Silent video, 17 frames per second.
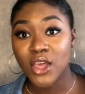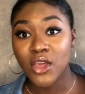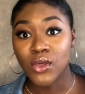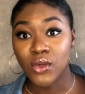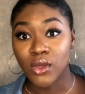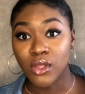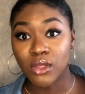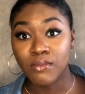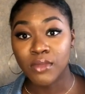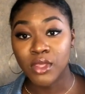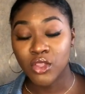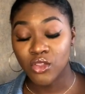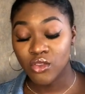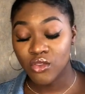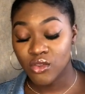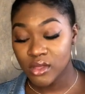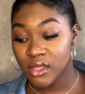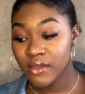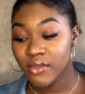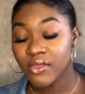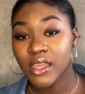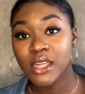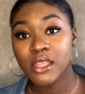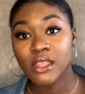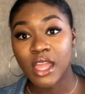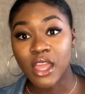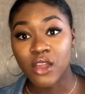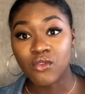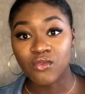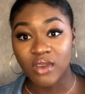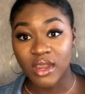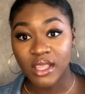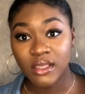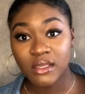You're going to be using things like
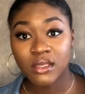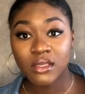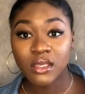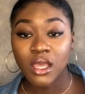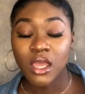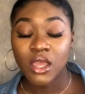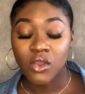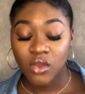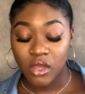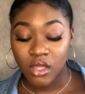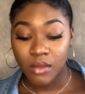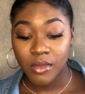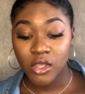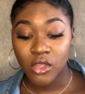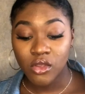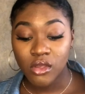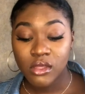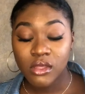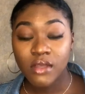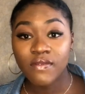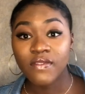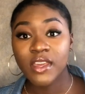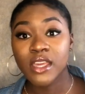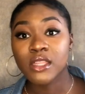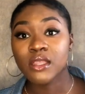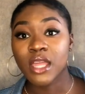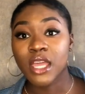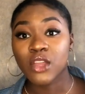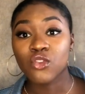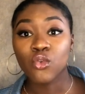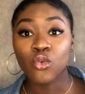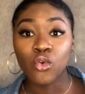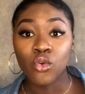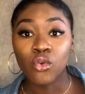rinse. You're going to be using things like
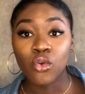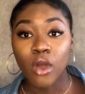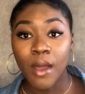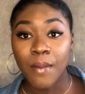all